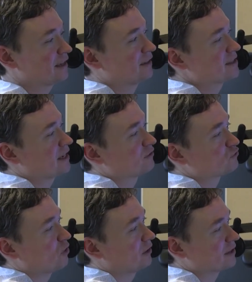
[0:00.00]
these
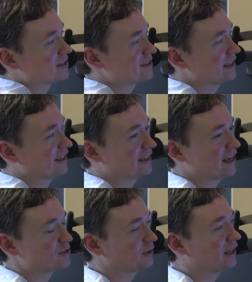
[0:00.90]
controllers in it
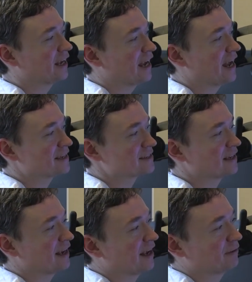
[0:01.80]
actually has
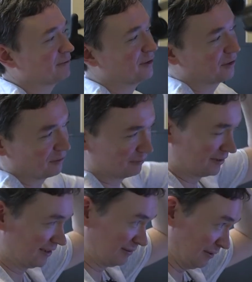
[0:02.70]

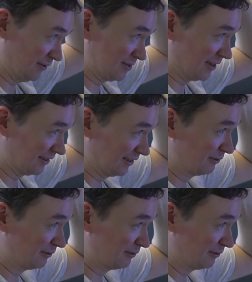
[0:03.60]
when you start it